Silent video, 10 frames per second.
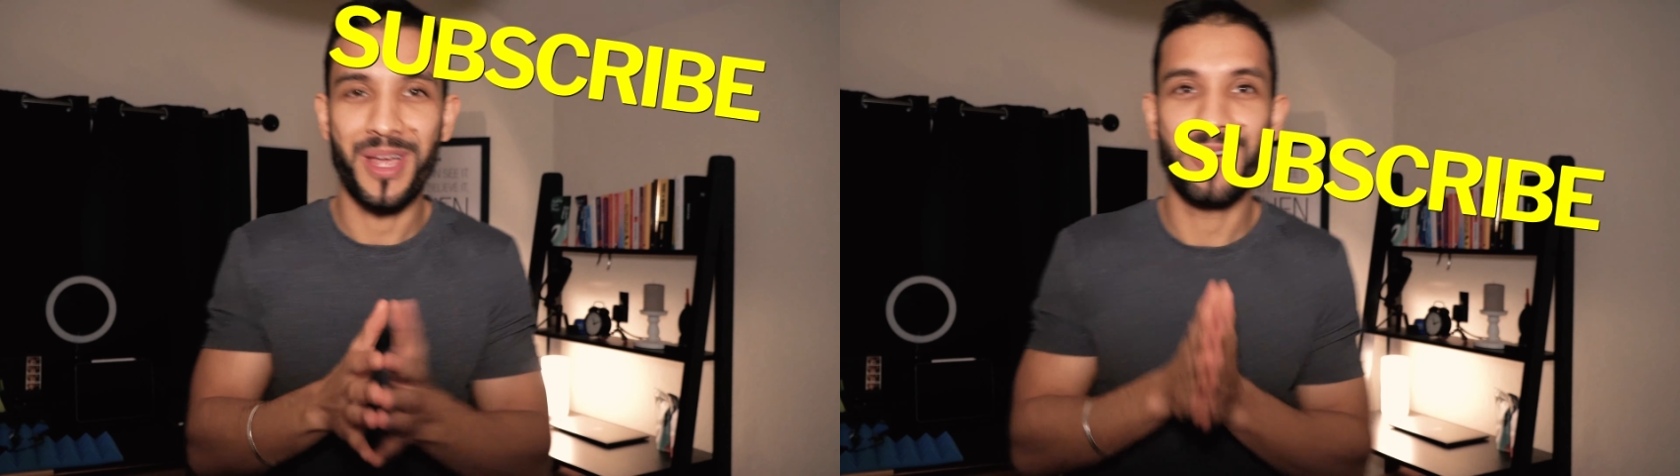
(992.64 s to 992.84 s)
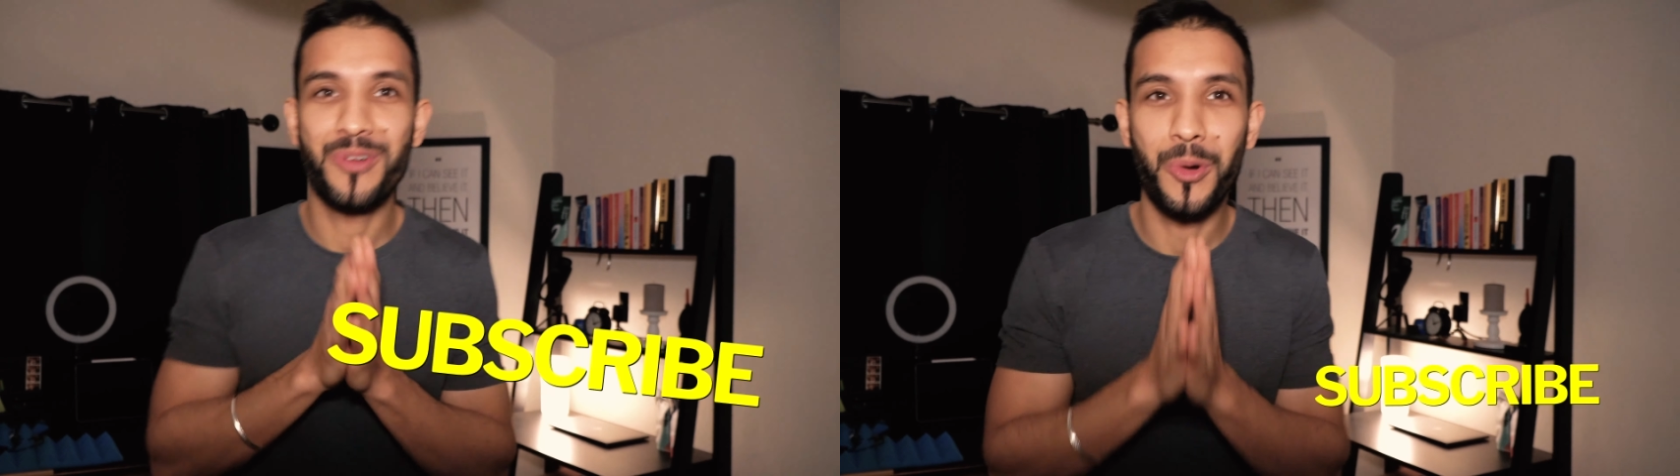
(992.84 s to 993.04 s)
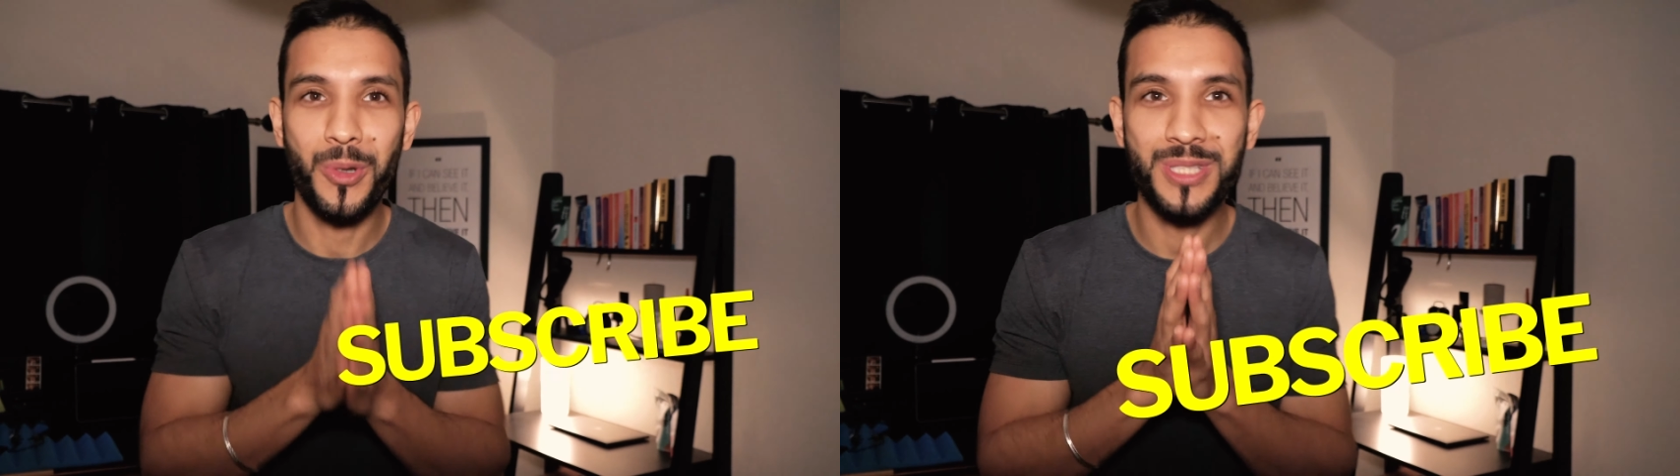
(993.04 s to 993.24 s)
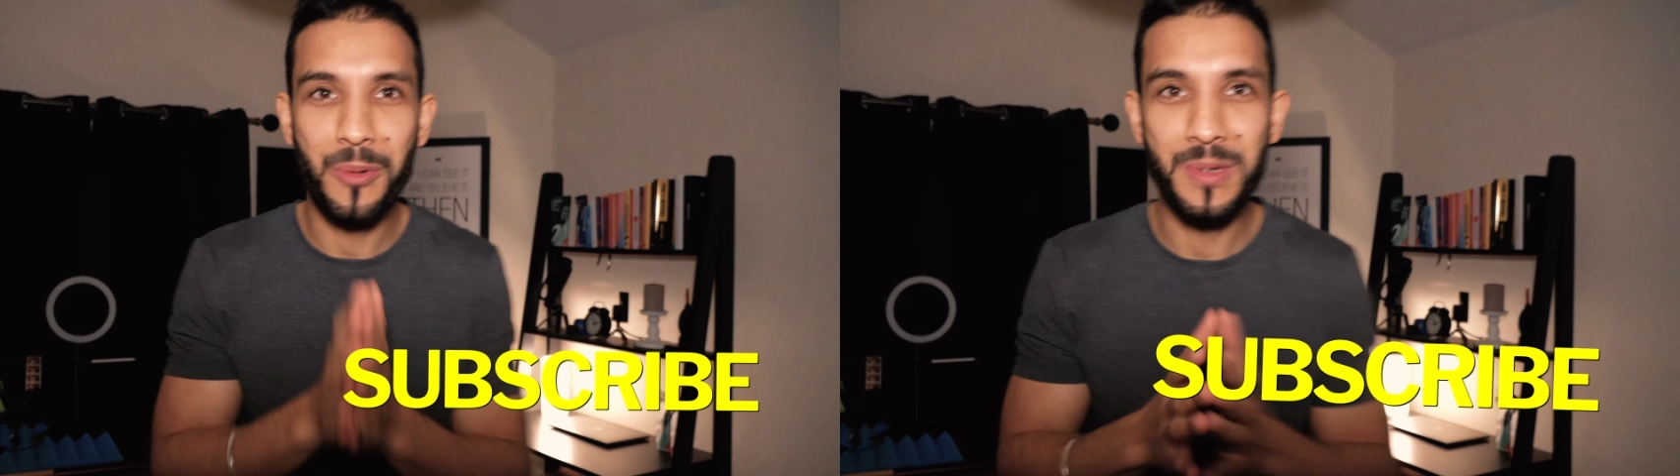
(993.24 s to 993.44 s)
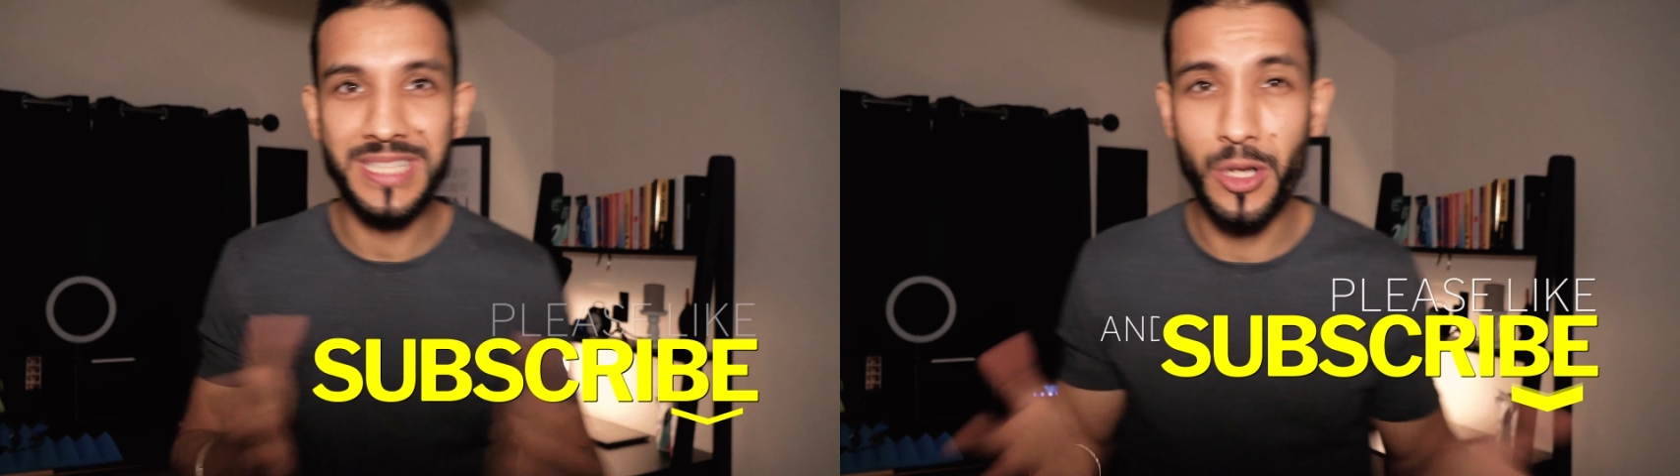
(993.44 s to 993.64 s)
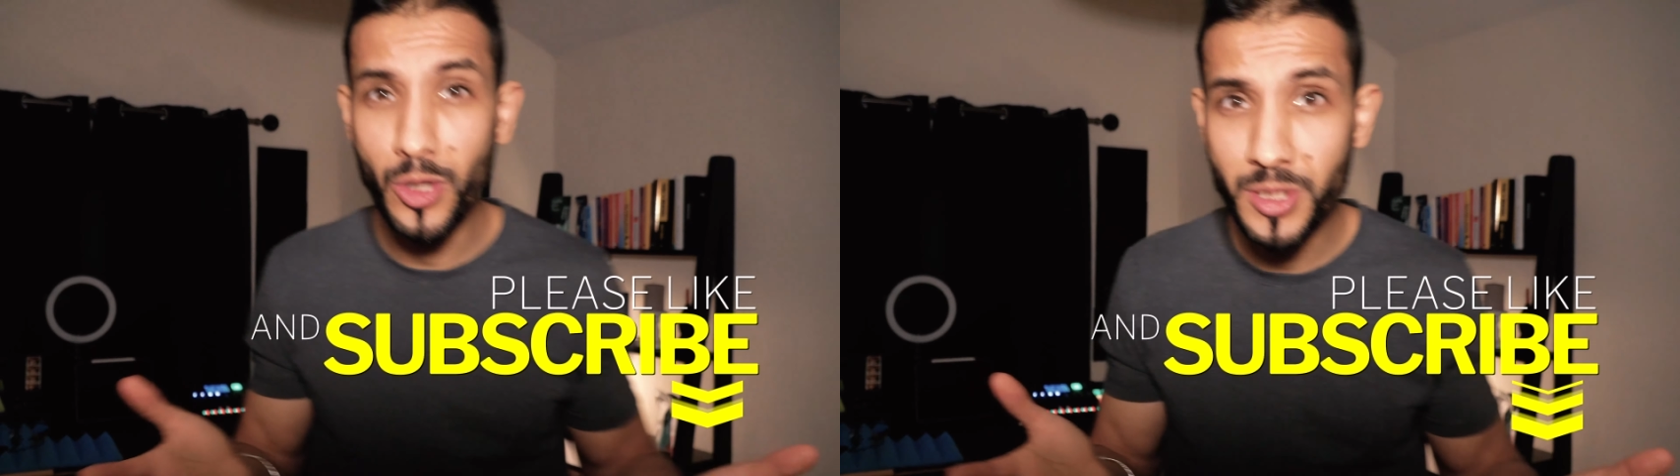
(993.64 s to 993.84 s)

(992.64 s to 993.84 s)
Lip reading: Of course, I wish they all